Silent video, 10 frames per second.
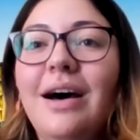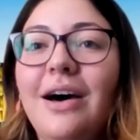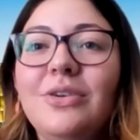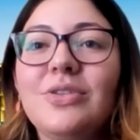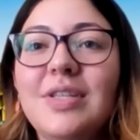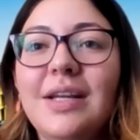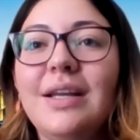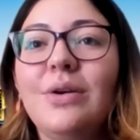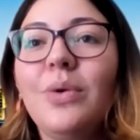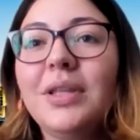
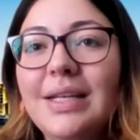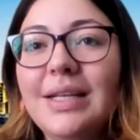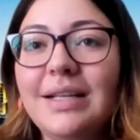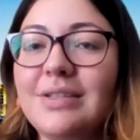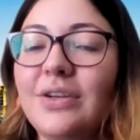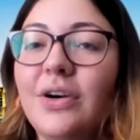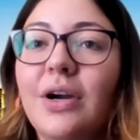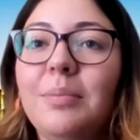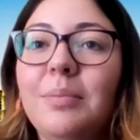understanding what the needs are,